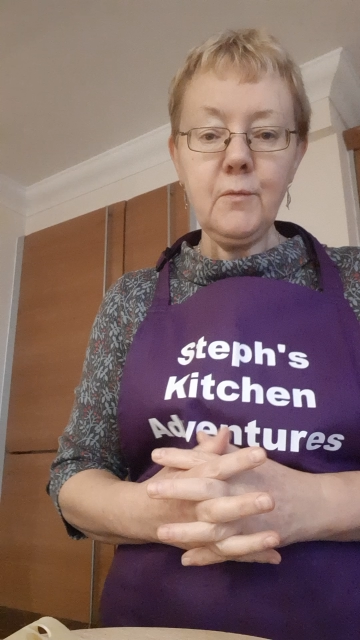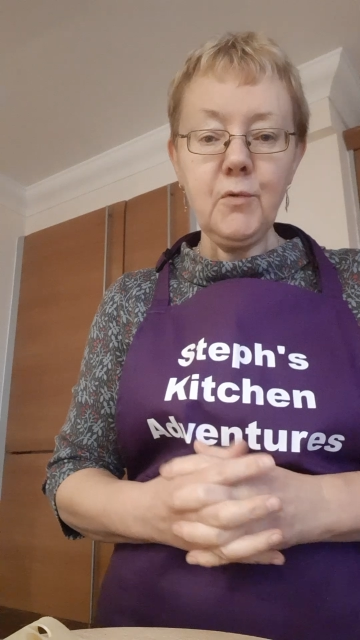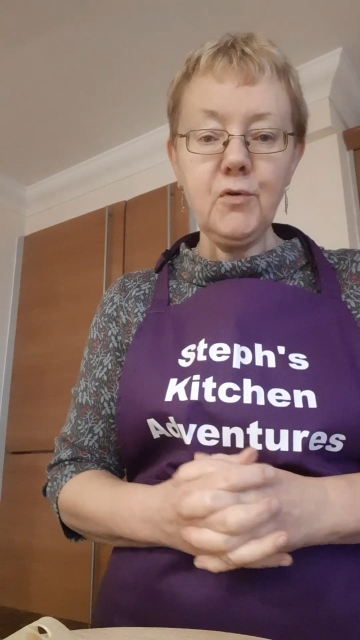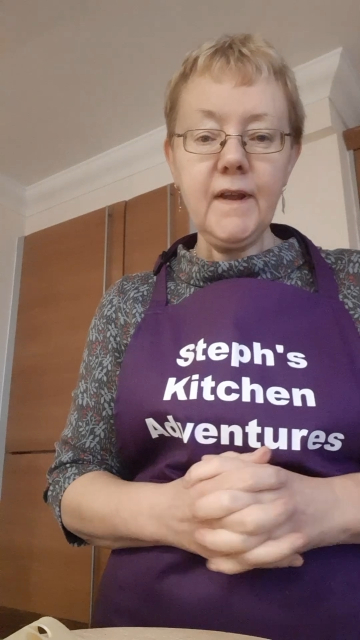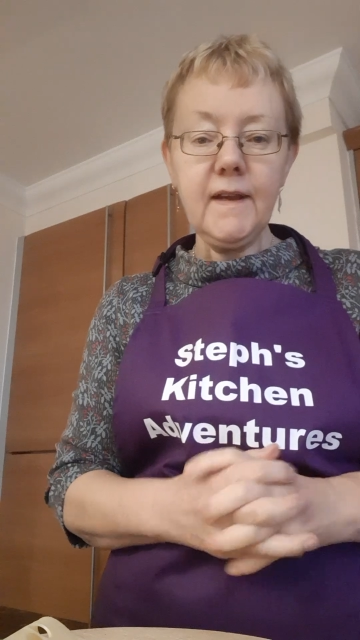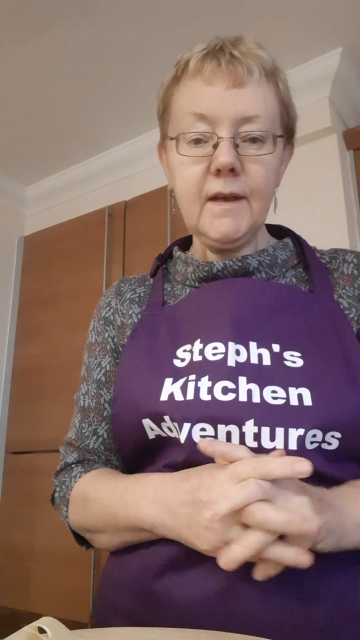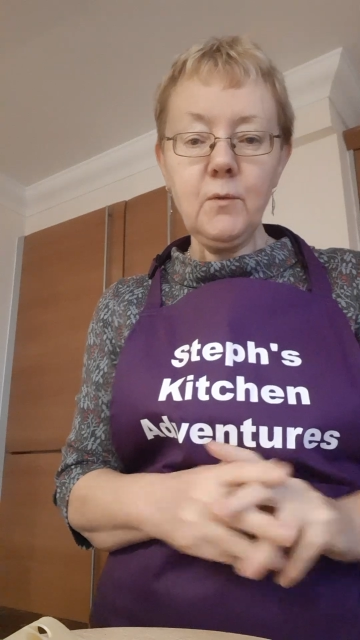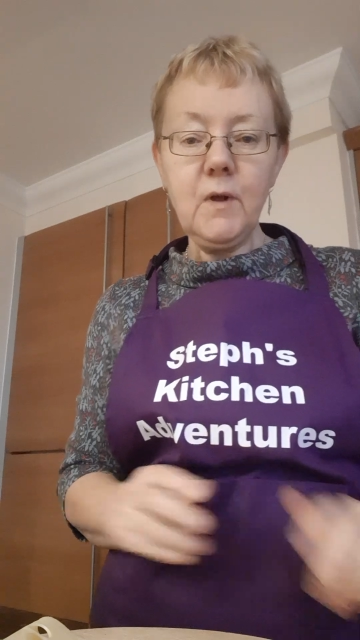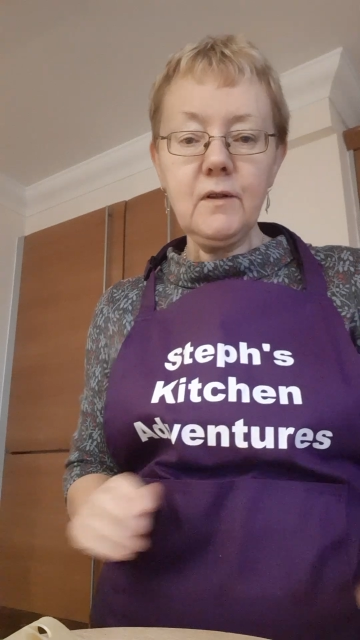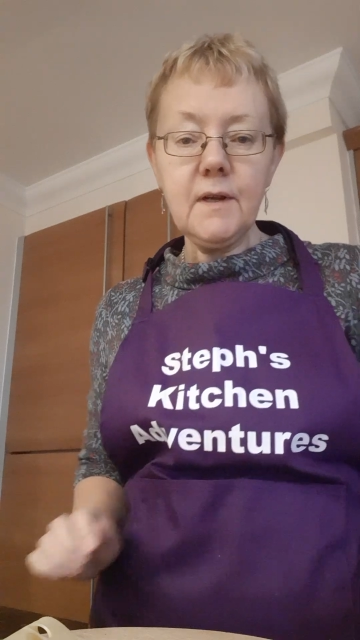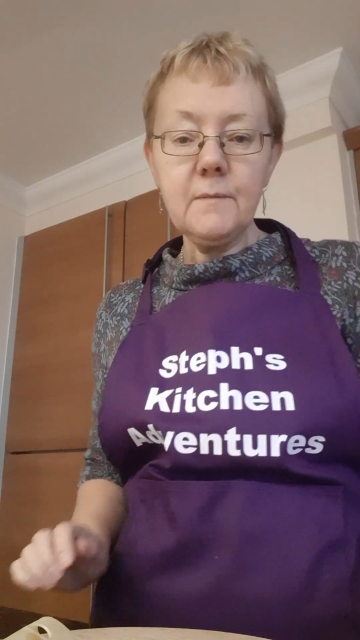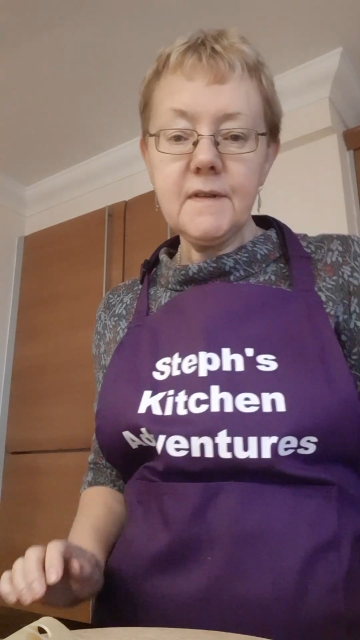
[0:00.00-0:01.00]
Morning and
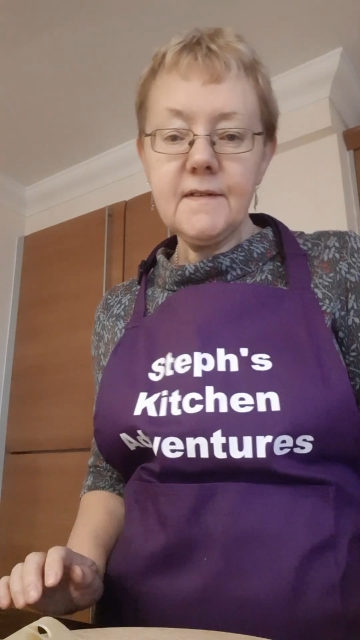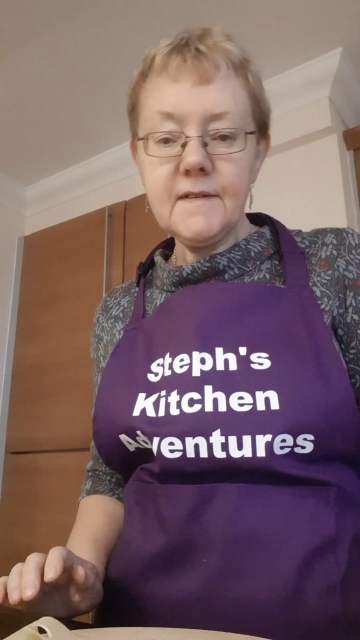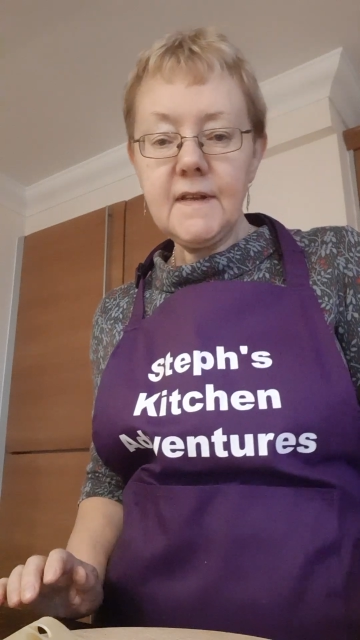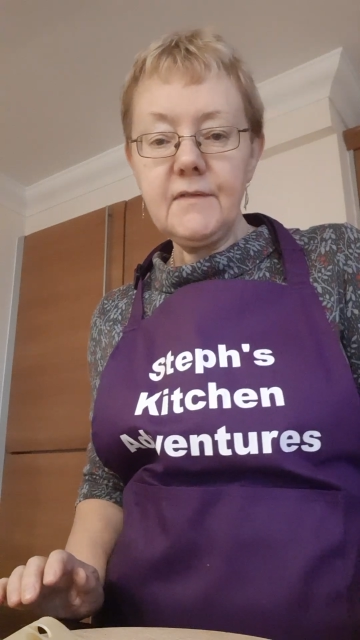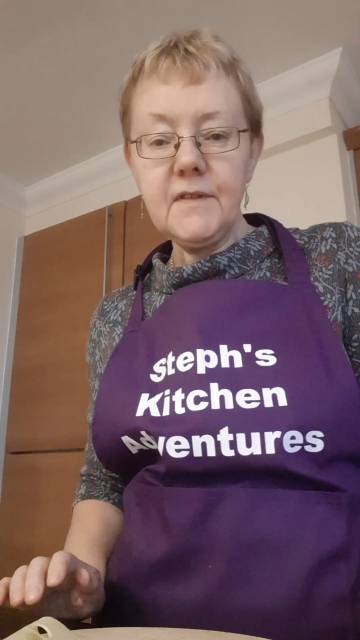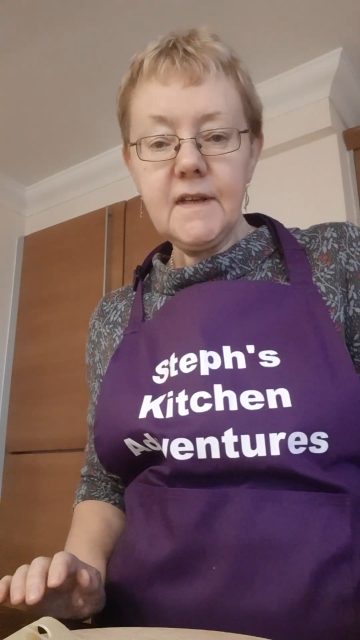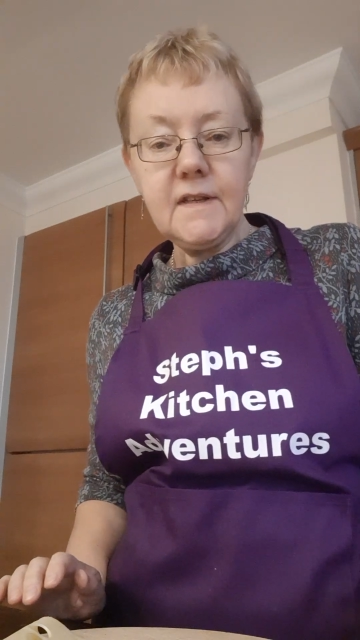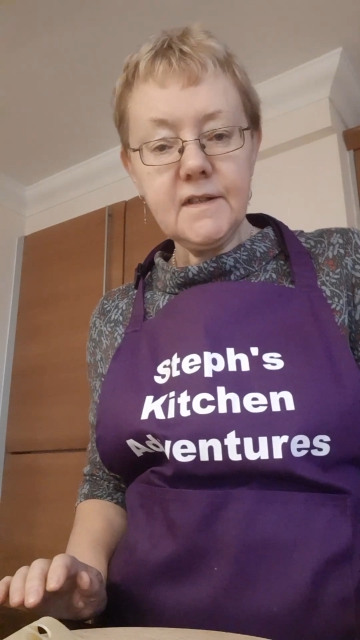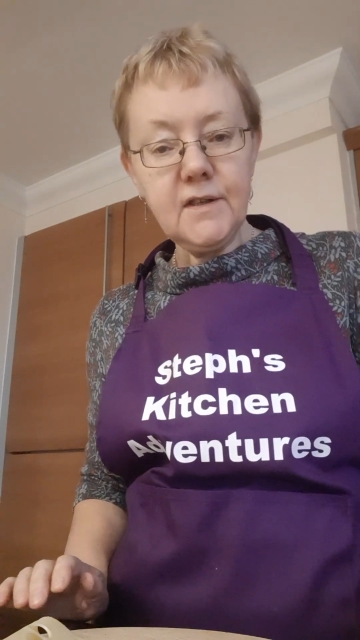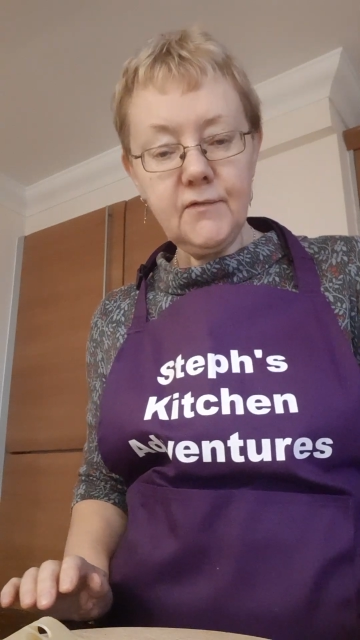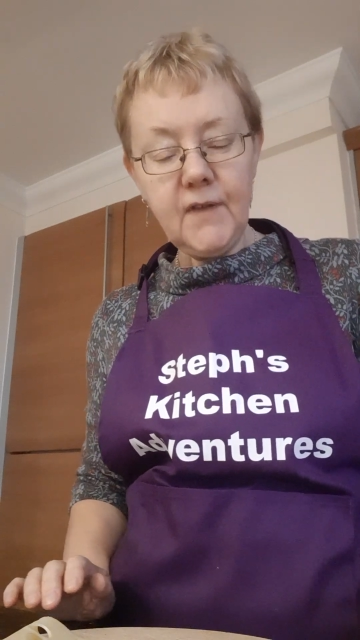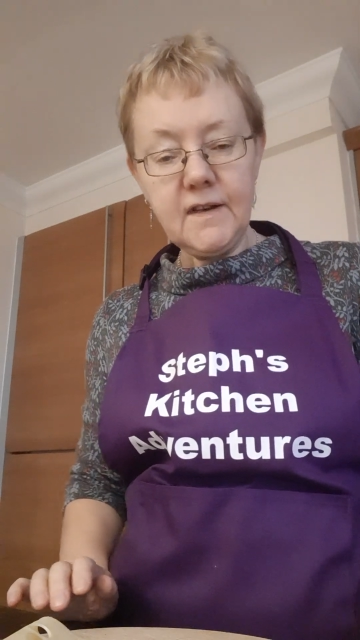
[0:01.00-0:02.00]
welcome to Steph's
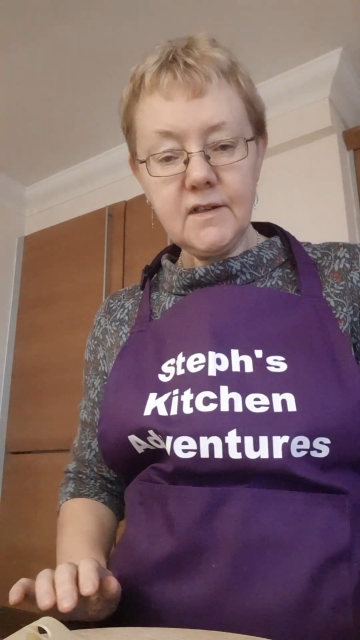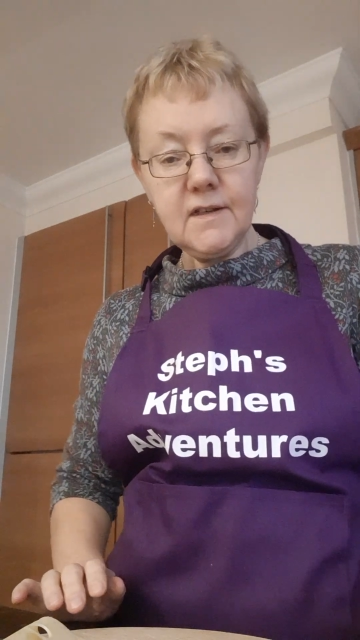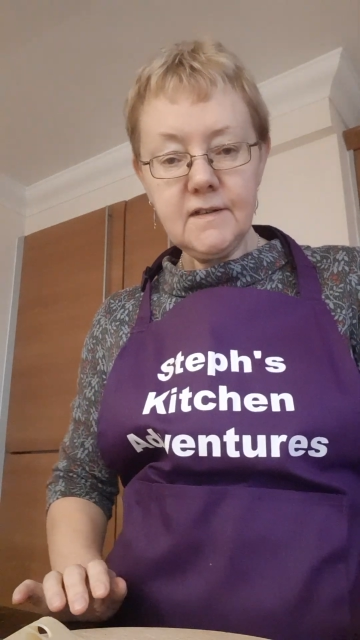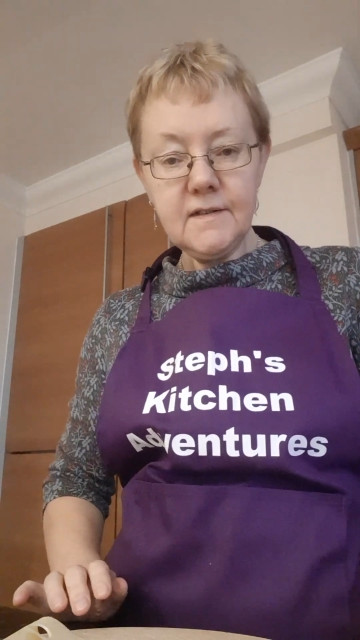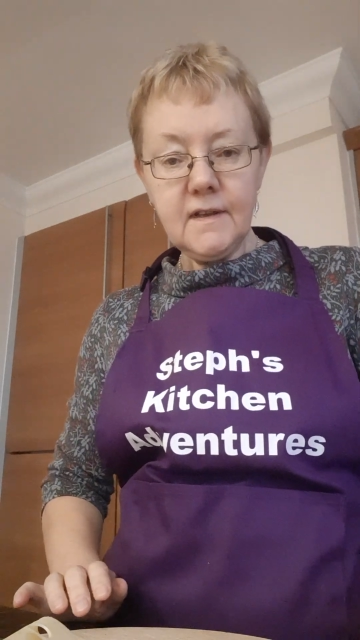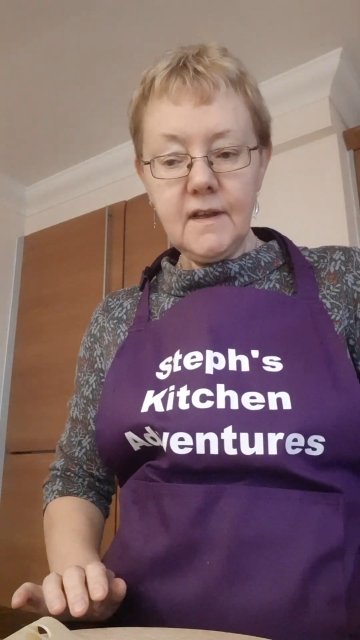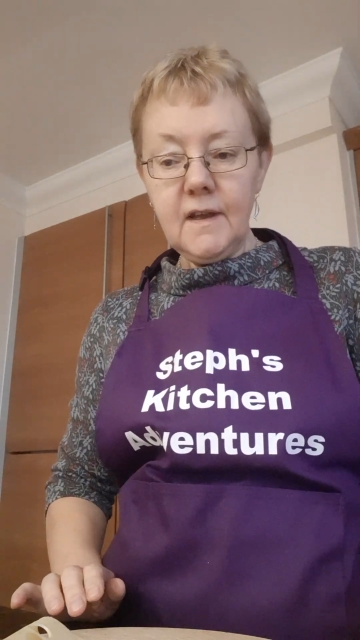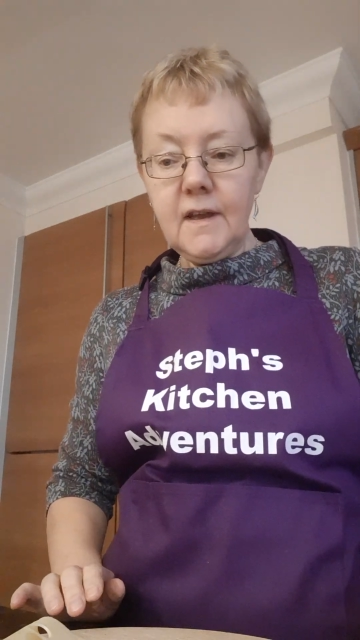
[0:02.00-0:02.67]
Kitchen Adventures.